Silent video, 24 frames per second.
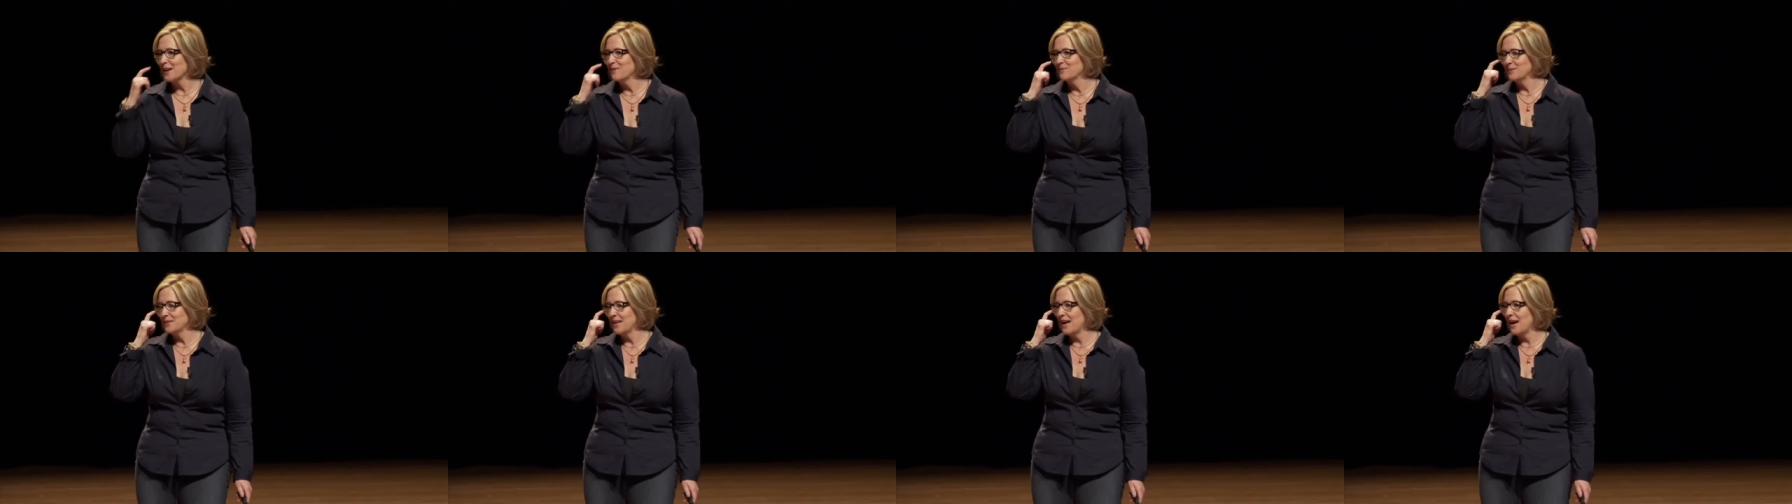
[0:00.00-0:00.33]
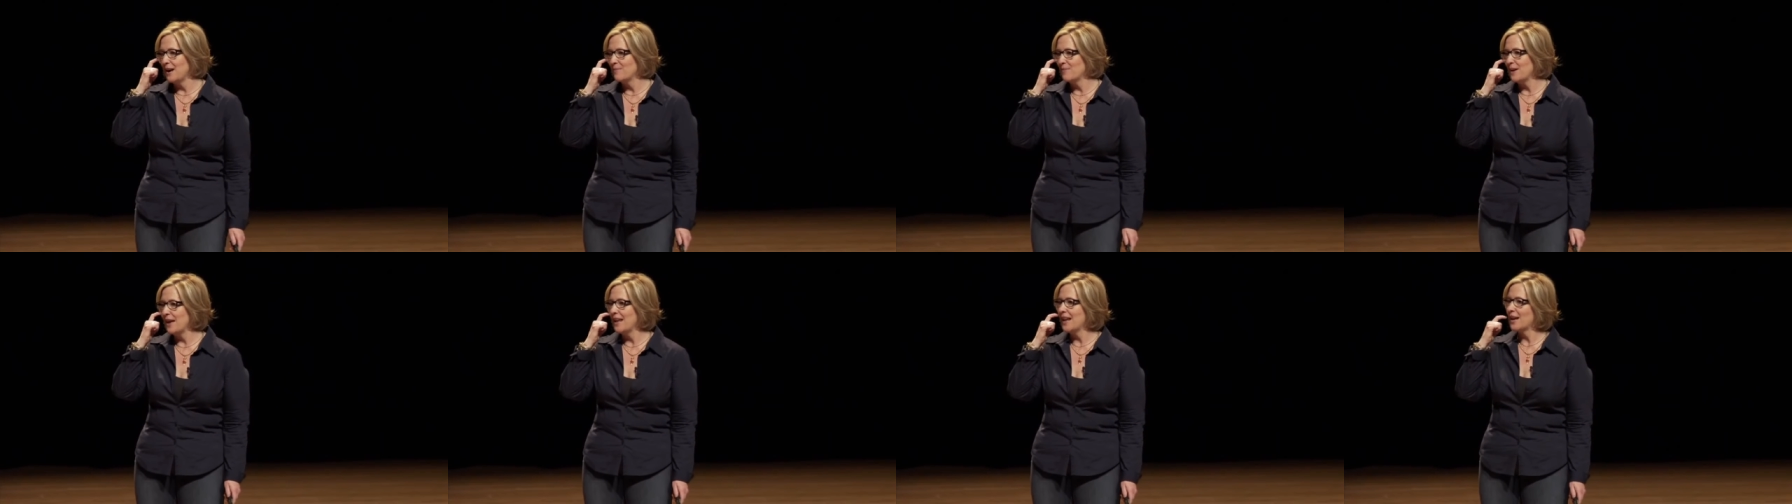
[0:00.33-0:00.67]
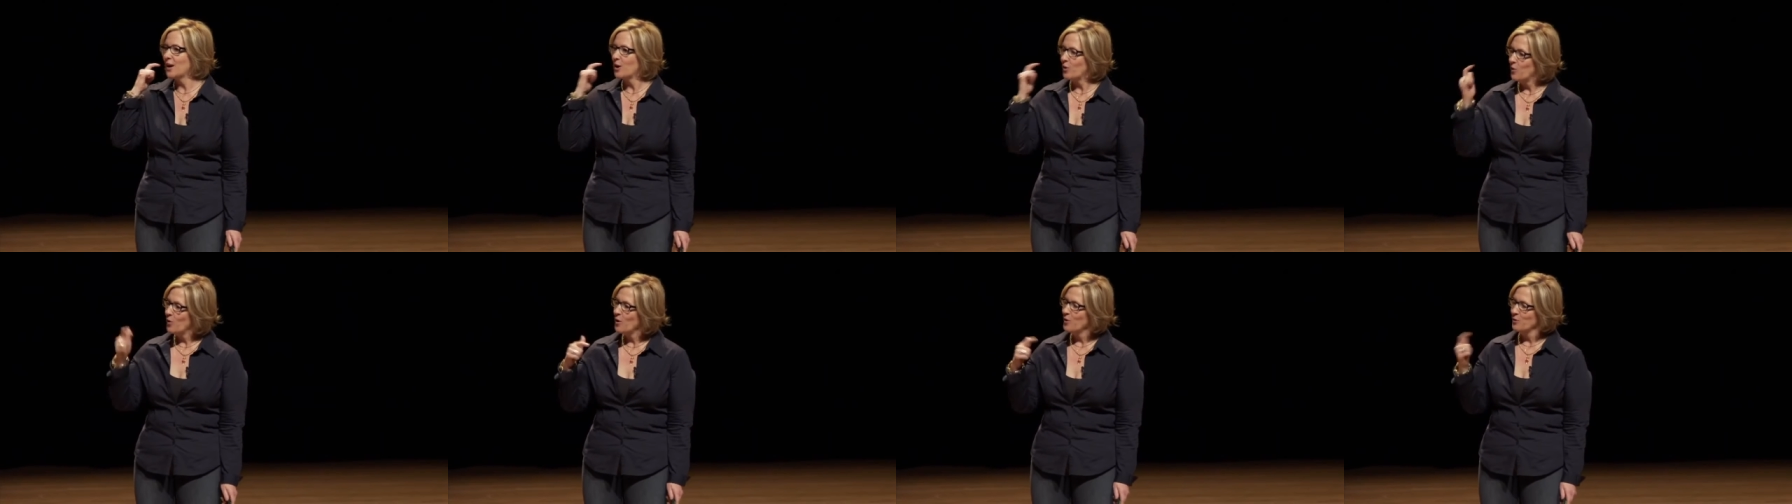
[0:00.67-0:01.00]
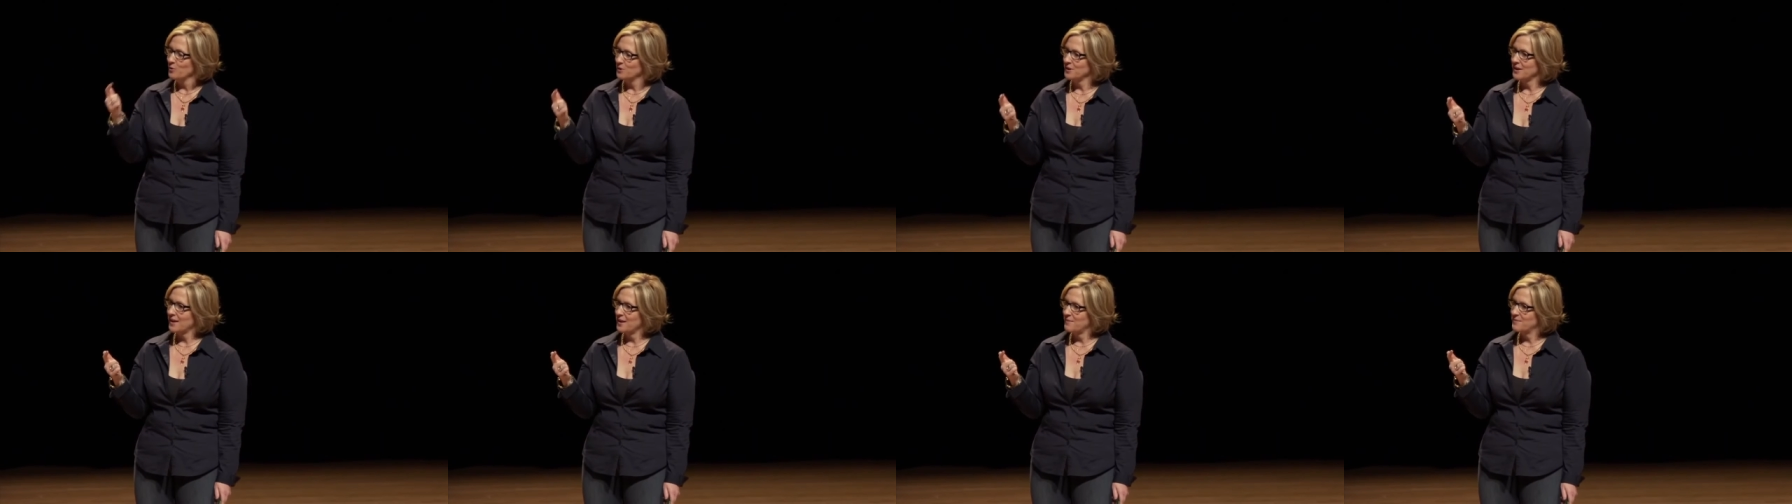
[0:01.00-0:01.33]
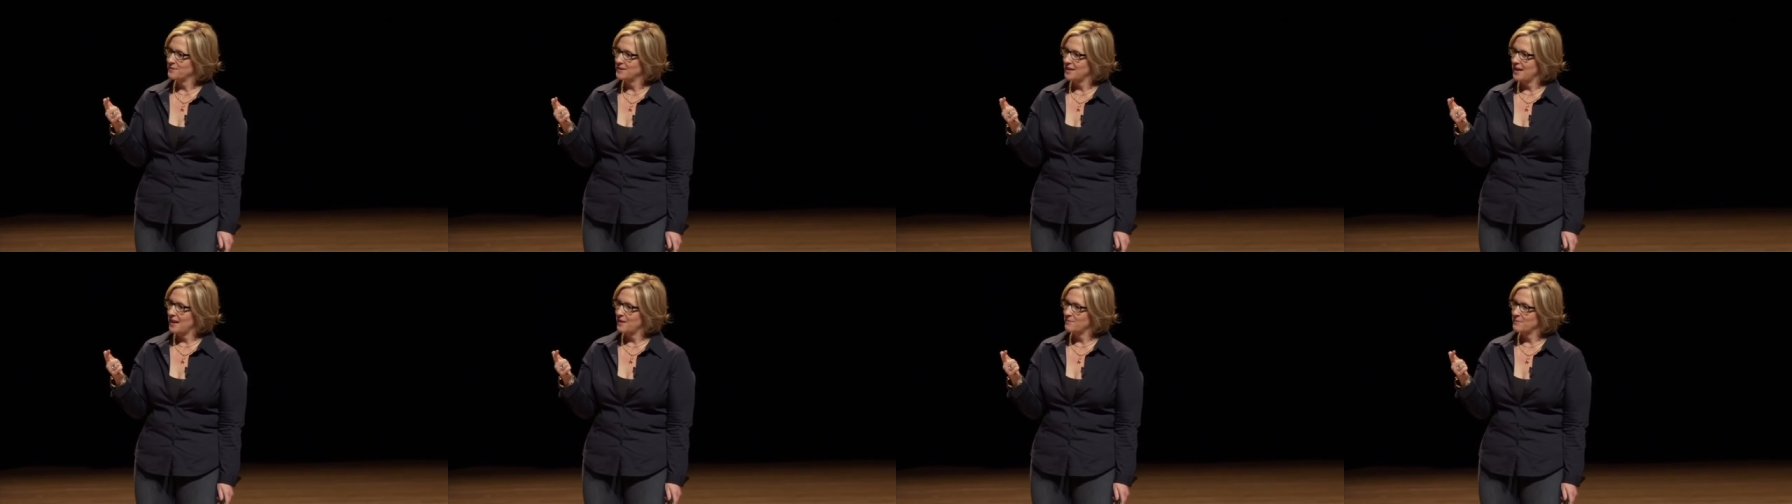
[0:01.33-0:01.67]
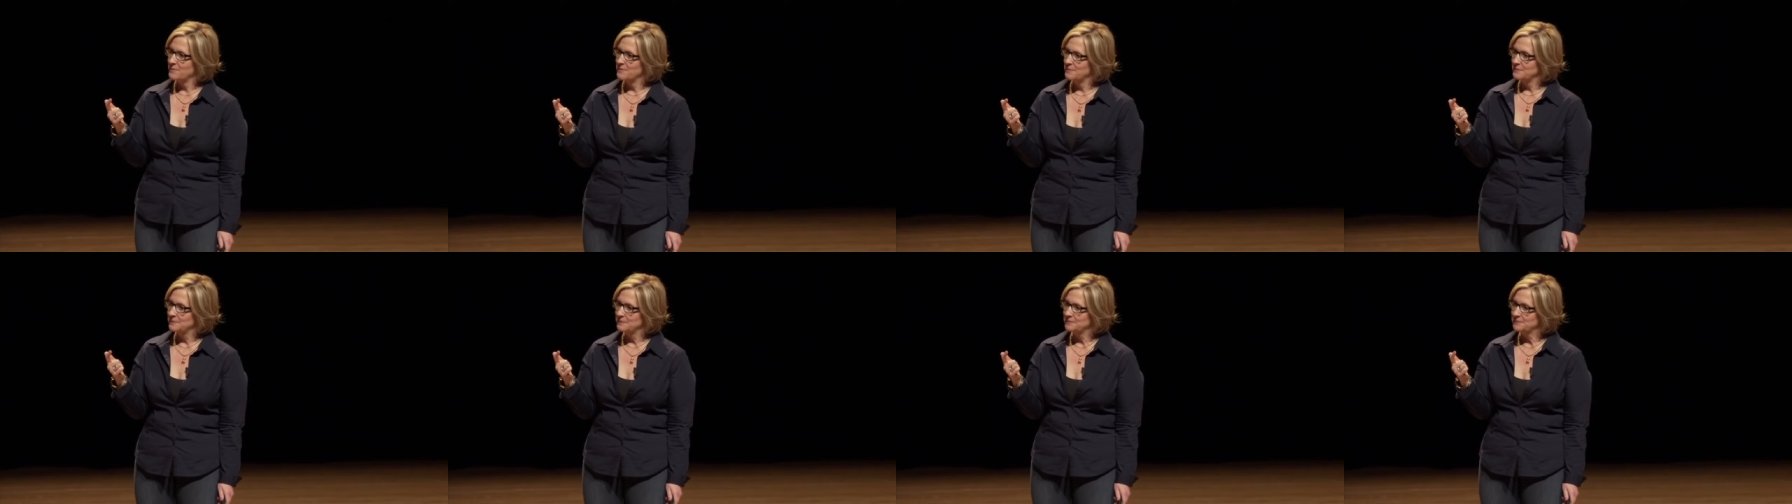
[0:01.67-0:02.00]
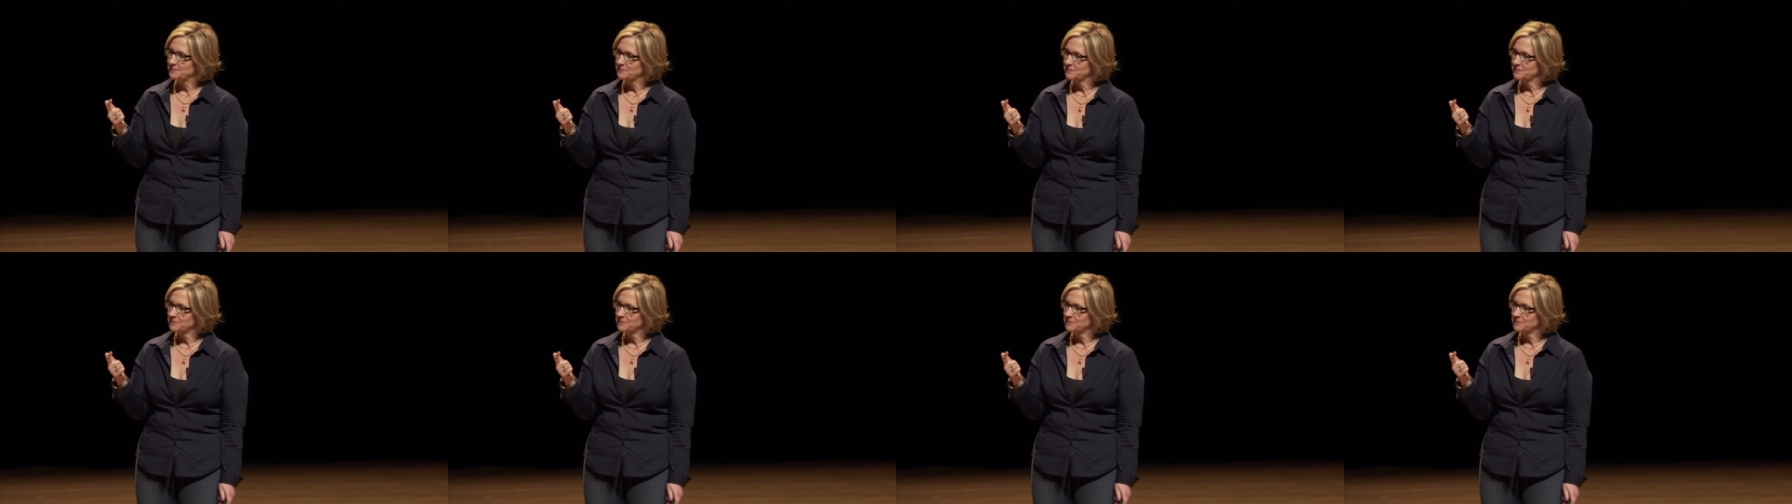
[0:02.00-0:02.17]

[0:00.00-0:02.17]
comes up, and a quote comes up,